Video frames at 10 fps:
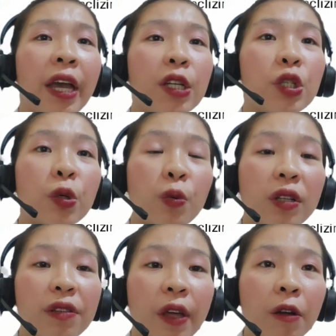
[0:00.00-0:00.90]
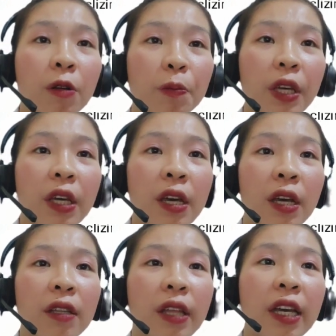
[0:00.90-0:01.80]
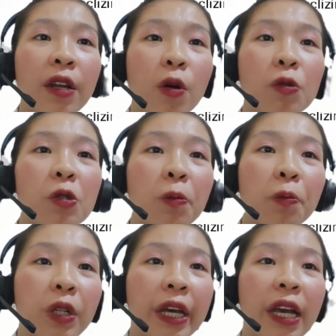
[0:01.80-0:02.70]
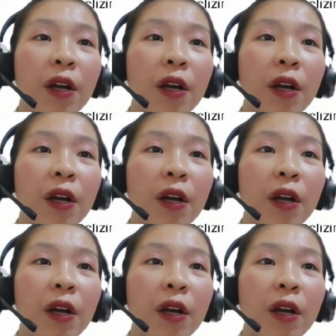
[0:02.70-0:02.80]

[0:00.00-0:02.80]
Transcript: and dual therapy, they can also play